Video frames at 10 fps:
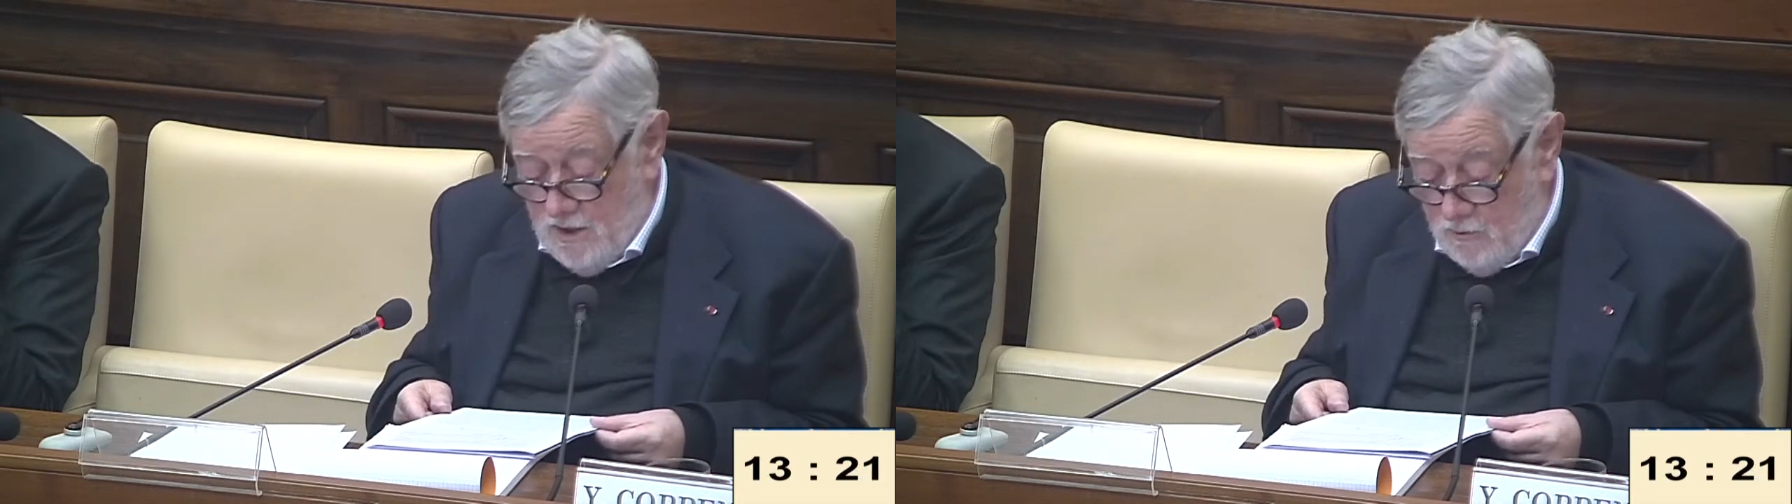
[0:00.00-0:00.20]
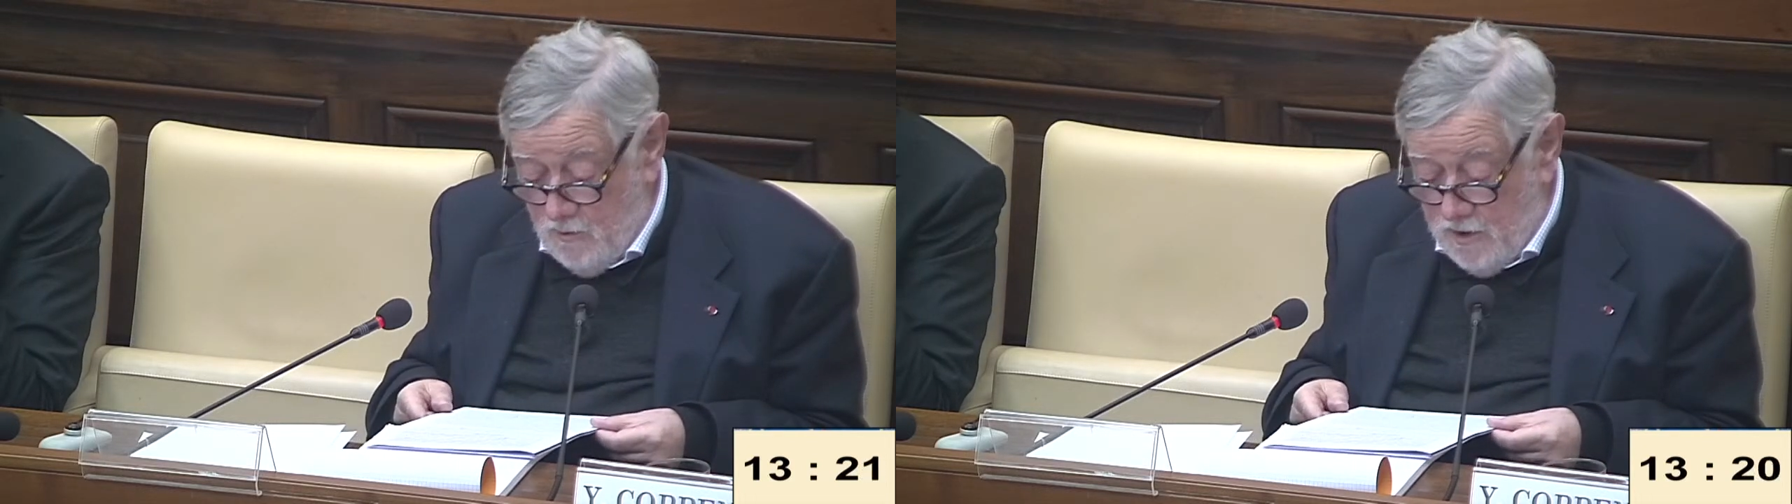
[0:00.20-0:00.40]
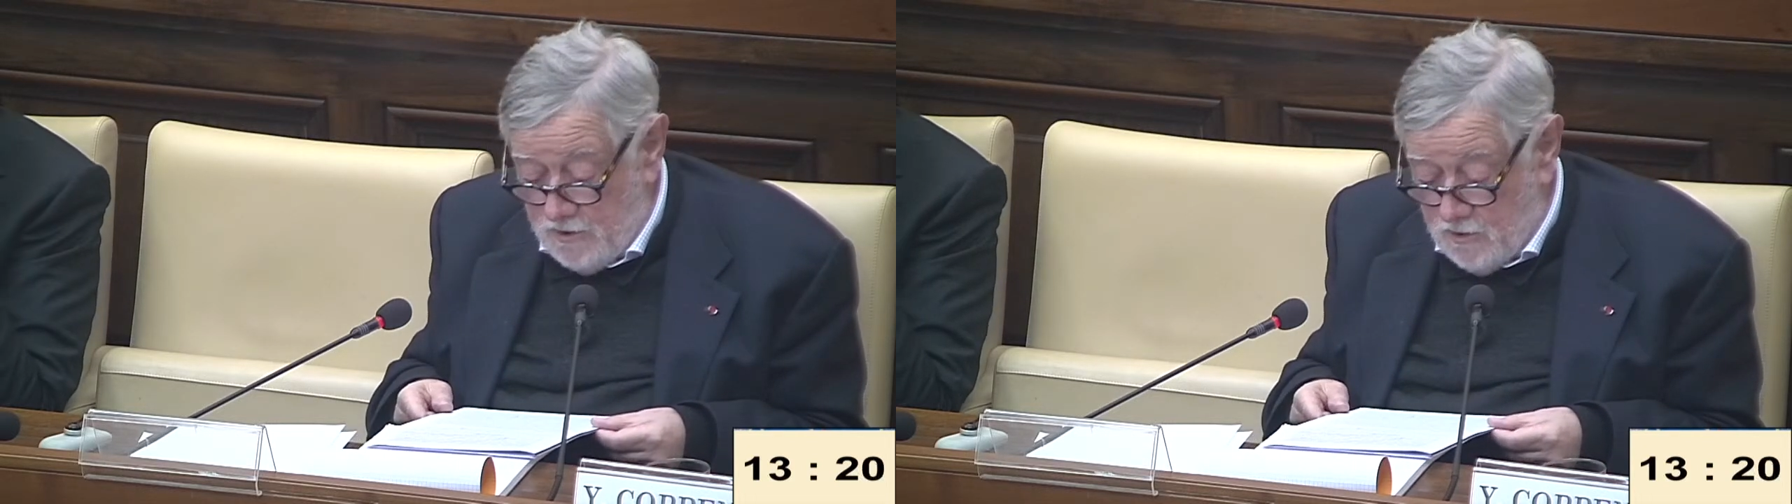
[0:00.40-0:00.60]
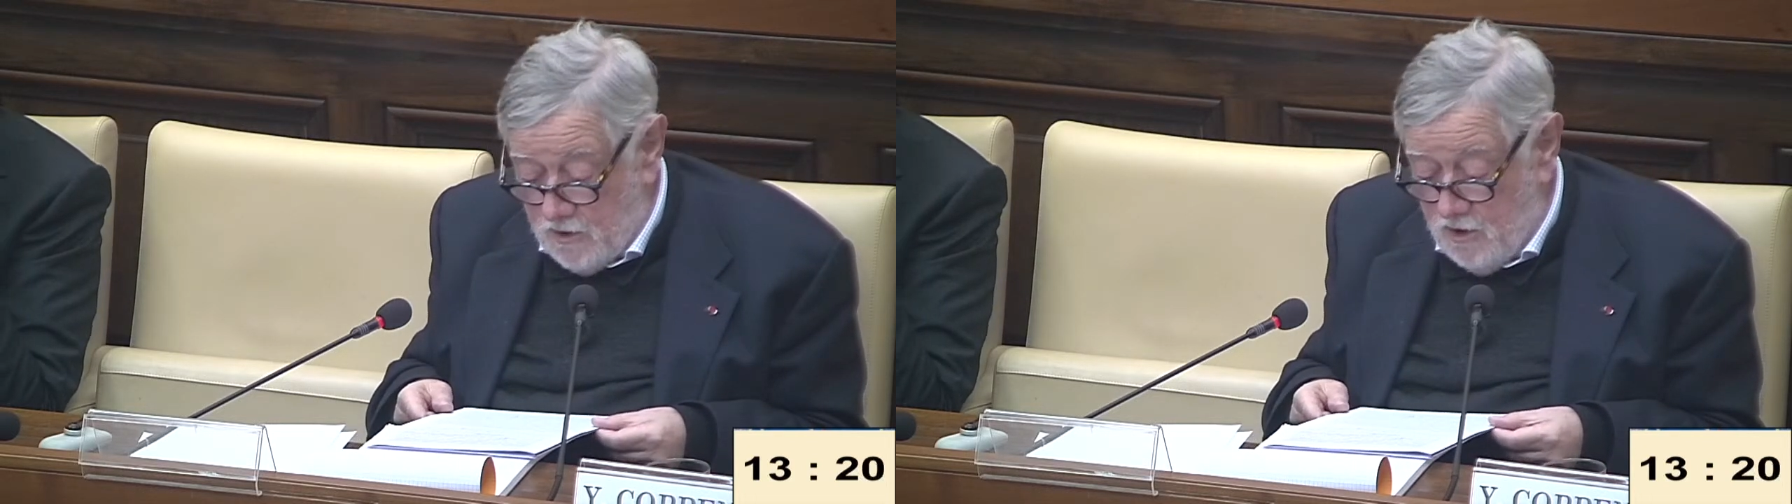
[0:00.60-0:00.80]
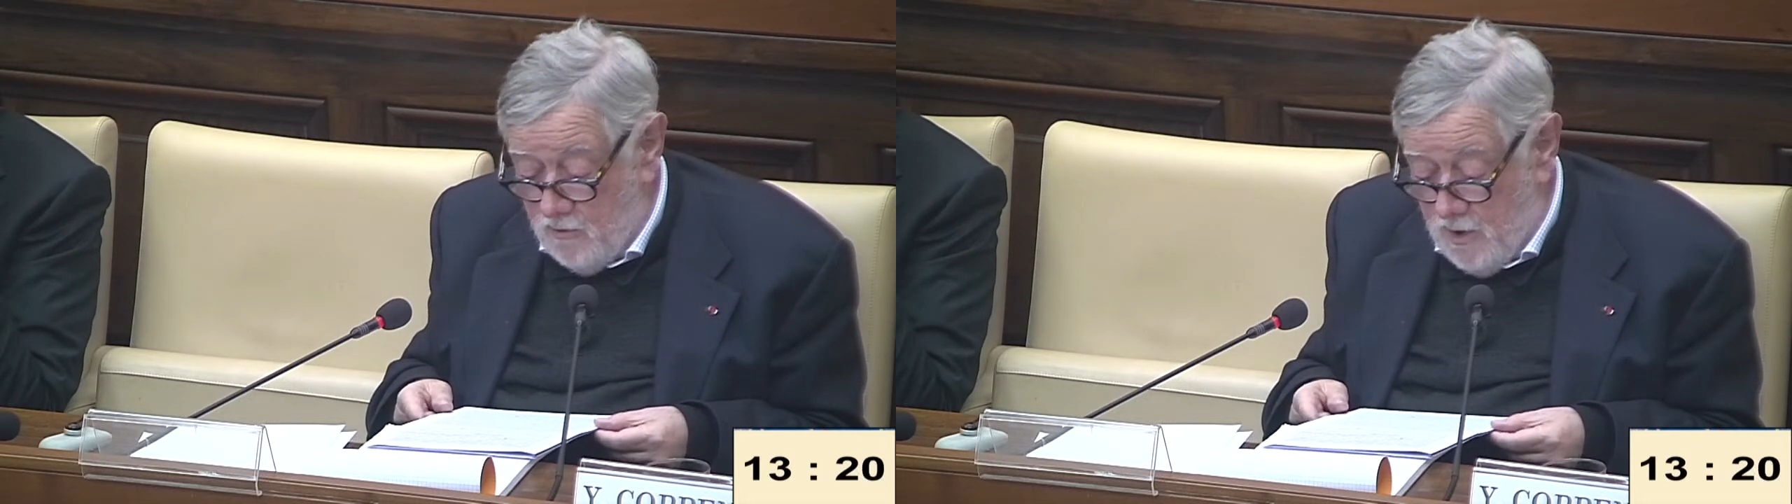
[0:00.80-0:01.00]
we were
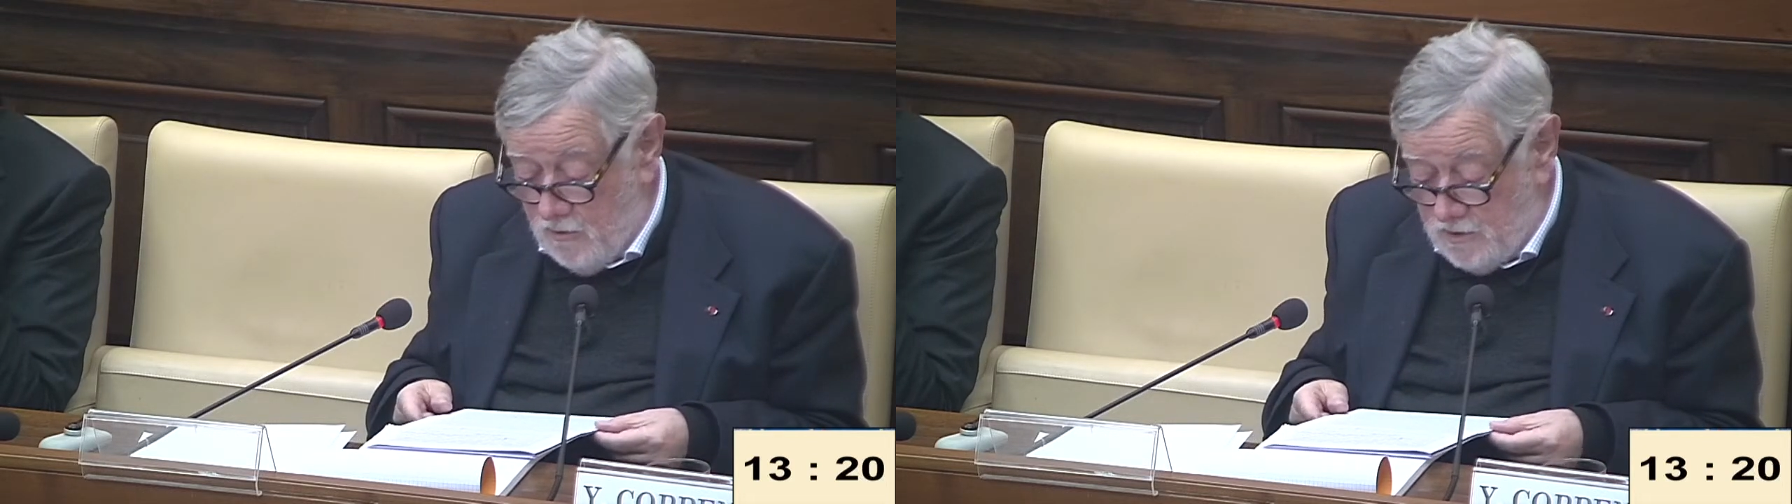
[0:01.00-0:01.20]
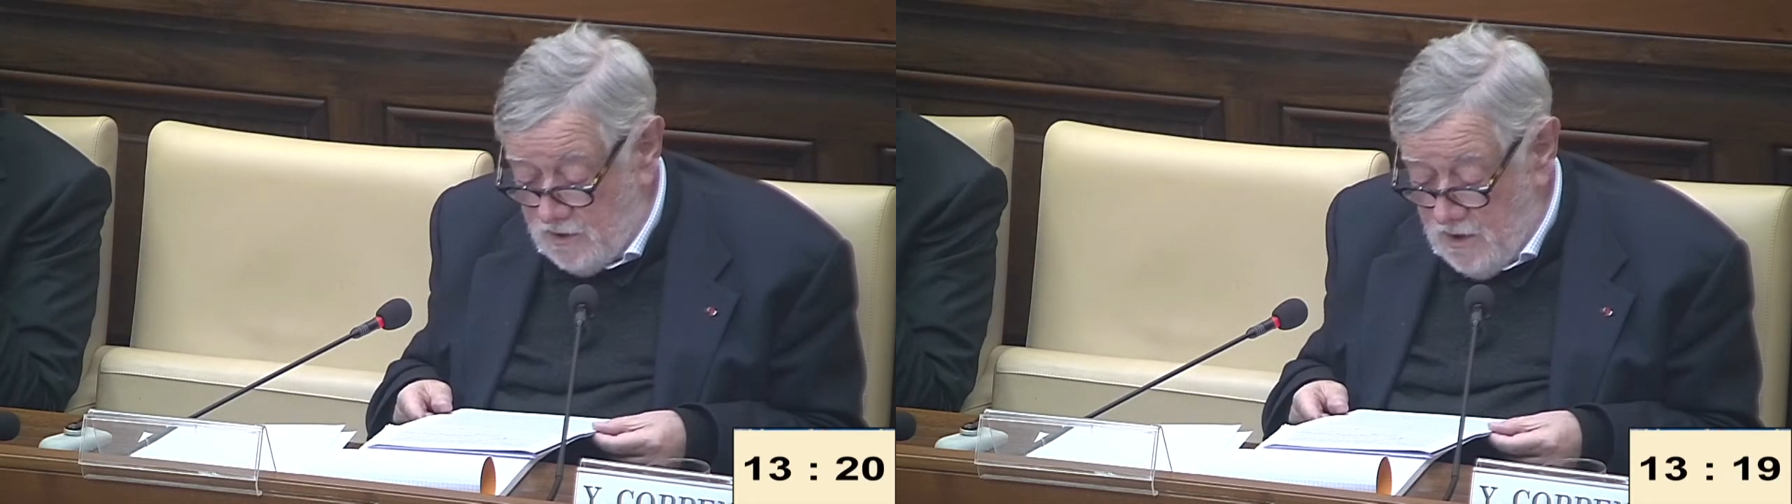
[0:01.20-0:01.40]
talking about,